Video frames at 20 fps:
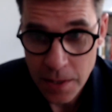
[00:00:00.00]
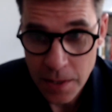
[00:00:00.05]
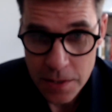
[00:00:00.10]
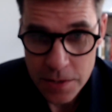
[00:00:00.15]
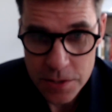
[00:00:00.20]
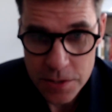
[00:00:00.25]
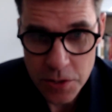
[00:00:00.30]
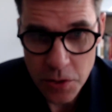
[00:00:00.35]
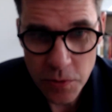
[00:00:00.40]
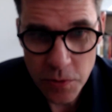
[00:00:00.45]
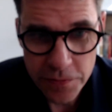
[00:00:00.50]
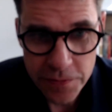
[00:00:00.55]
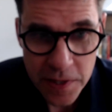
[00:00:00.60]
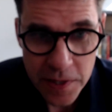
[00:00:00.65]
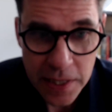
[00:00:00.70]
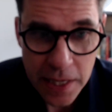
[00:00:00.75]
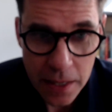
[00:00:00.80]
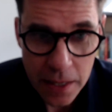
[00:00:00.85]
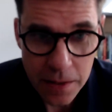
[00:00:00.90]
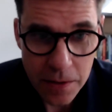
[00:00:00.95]
So
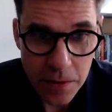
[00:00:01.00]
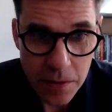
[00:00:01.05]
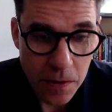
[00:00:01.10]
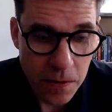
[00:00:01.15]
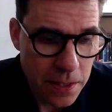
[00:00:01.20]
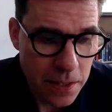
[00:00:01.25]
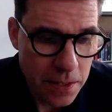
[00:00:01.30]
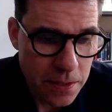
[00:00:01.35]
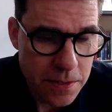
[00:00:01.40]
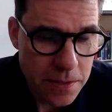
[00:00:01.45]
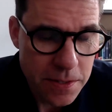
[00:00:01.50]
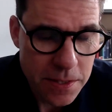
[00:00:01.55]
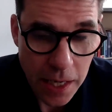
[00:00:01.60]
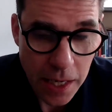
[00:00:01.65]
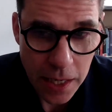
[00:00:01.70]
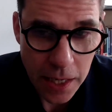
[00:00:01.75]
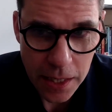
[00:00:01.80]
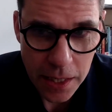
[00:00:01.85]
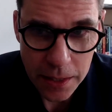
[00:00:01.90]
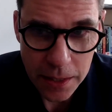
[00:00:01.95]
Rafik Anadol is
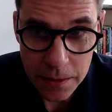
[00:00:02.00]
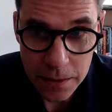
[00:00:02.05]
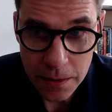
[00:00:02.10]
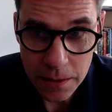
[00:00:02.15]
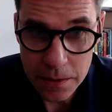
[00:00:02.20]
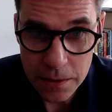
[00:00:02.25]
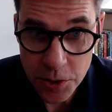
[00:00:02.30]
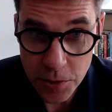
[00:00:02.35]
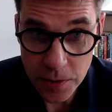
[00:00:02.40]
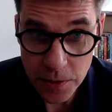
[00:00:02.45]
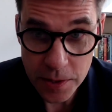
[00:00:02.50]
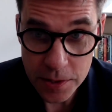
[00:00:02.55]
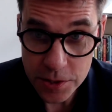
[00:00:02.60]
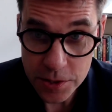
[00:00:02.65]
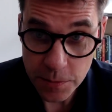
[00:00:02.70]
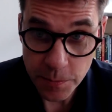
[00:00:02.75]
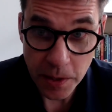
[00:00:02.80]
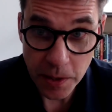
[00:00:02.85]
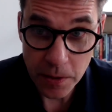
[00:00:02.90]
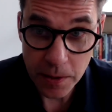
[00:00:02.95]
a
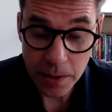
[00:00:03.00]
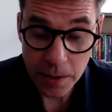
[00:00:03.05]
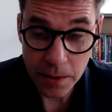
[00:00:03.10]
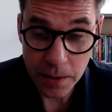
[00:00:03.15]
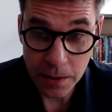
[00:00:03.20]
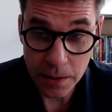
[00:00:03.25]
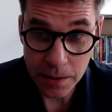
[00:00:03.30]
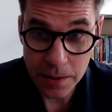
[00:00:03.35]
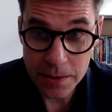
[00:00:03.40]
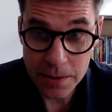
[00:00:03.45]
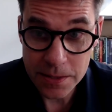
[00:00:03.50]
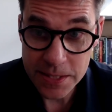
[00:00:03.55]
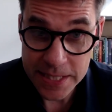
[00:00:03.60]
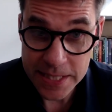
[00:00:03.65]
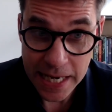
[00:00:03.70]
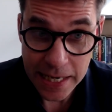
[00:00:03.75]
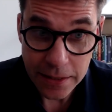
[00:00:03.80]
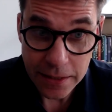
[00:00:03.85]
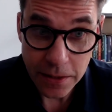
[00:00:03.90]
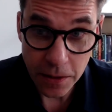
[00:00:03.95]
Turkish-American
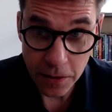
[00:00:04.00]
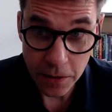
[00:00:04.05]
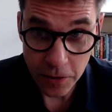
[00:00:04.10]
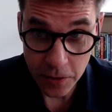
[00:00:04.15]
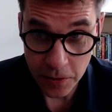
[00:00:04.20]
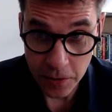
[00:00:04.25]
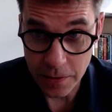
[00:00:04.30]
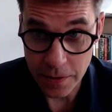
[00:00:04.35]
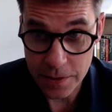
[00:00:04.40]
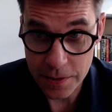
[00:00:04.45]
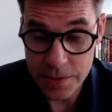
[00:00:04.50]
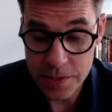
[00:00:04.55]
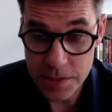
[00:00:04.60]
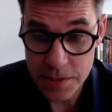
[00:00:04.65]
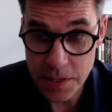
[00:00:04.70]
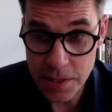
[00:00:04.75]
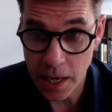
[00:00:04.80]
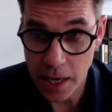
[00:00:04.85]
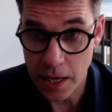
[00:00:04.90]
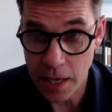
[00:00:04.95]
data
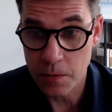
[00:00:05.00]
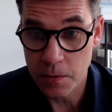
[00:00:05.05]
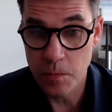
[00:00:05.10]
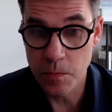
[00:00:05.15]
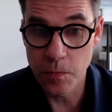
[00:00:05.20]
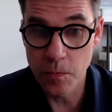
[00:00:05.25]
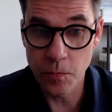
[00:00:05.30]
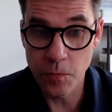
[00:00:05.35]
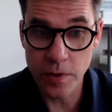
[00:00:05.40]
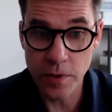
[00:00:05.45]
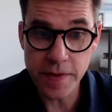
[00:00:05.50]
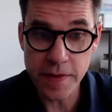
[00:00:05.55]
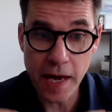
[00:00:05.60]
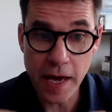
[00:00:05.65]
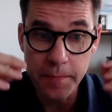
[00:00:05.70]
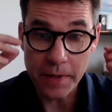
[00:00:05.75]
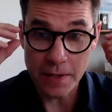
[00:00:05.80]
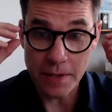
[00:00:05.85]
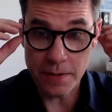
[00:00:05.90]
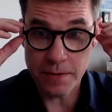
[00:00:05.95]
artist. And what
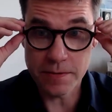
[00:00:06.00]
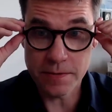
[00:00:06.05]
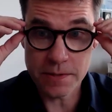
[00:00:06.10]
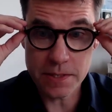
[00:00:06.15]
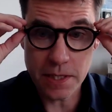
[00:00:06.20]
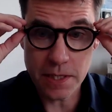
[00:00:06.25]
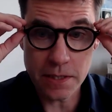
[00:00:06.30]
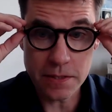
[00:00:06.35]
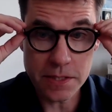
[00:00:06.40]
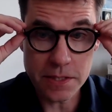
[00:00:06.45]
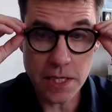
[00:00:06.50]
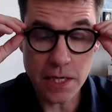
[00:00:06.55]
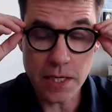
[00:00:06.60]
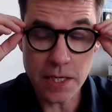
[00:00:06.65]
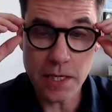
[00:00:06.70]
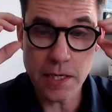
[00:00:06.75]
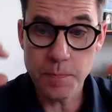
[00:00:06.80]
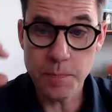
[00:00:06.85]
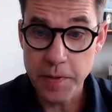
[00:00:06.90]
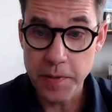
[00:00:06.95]
that means is that
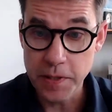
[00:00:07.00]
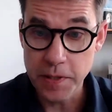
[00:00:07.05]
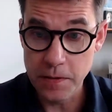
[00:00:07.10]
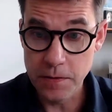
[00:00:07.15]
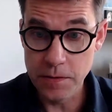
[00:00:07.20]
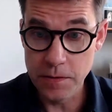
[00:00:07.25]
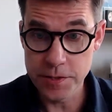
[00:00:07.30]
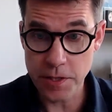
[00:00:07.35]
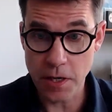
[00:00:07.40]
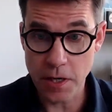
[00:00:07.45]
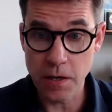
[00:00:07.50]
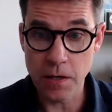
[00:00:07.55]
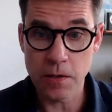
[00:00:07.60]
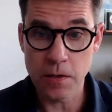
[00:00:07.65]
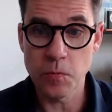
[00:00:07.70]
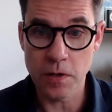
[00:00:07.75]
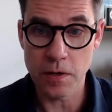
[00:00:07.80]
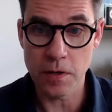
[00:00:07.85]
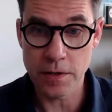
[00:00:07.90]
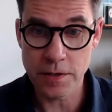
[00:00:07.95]
he builds
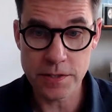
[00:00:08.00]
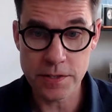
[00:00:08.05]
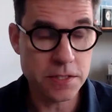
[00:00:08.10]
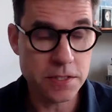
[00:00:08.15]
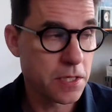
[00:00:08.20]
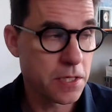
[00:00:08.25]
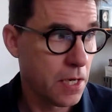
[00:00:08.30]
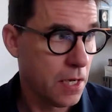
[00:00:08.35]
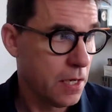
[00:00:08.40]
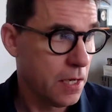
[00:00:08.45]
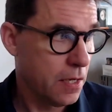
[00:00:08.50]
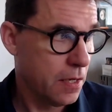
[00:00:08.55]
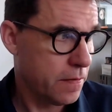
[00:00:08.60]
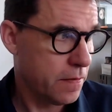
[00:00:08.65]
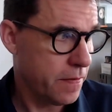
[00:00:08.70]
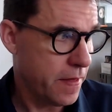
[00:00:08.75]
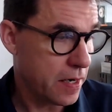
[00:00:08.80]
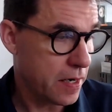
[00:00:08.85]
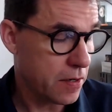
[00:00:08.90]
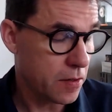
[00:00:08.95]
artworks
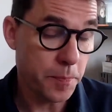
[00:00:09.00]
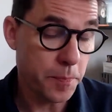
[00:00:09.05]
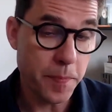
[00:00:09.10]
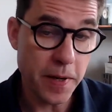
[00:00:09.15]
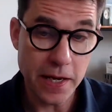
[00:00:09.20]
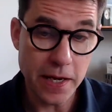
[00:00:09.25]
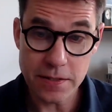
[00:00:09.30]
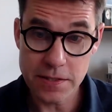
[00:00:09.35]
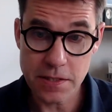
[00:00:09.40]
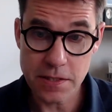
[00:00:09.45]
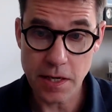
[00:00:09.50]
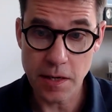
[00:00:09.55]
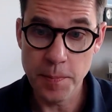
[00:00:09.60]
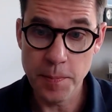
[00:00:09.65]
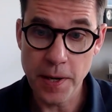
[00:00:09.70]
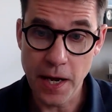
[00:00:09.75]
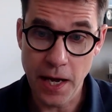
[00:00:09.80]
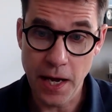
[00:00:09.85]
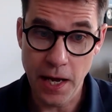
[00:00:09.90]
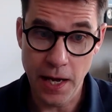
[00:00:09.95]
that are based
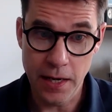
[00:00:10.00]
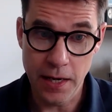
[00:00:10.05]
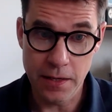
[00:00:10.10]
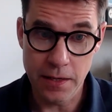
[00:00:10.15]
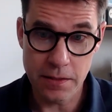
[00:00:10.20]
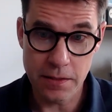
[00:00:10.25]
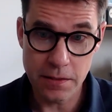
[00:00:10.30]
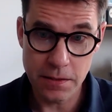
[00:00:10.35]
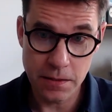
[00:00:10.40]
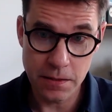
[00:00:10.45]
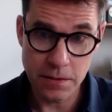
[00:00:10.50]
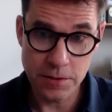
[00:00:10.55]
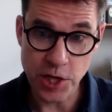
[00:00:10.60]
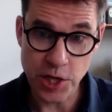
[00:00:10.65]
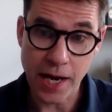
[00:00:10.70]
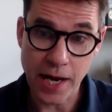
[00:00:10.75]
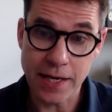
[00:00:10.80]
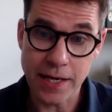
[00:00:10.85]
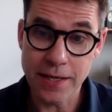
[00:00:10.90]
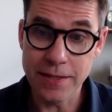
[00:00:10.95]
upon
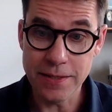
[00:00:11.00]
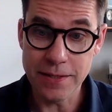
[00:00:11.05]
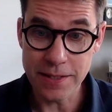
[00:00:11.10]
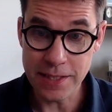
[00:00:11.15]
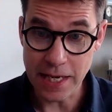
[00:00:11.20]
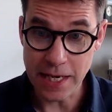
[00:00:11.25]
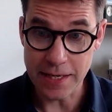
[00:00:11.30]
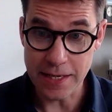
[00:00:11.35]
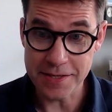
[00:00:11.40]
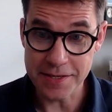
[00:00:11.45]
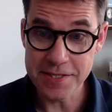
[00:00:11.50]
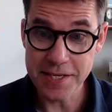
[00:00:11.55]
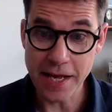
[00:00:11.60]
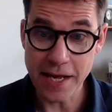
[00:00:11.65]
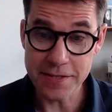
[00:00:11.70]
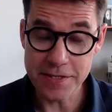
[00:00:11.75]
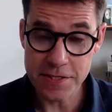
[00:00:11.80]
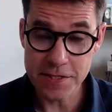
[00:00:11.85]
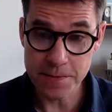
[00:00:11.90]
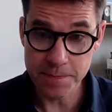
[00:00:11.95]
giant data
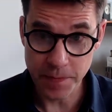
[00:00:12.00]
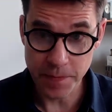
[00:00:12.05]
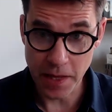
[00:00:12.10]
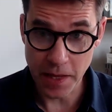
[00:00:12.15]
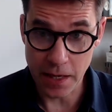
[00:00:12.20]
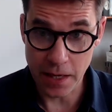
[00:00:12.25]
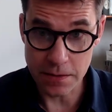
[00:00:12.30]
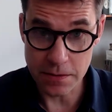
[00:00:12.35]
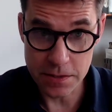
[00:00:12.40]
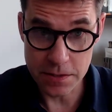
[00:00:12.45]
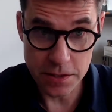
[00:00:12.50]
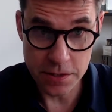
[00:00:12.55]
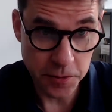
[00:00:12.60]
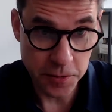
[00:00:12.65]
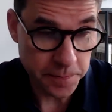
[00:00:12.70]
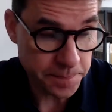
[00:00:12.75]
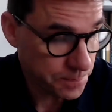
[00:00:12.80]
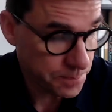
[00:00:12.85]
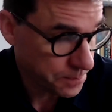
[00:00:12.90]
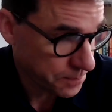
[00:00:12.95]
sets. And
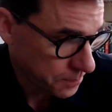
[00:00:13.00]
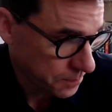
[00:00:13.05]
so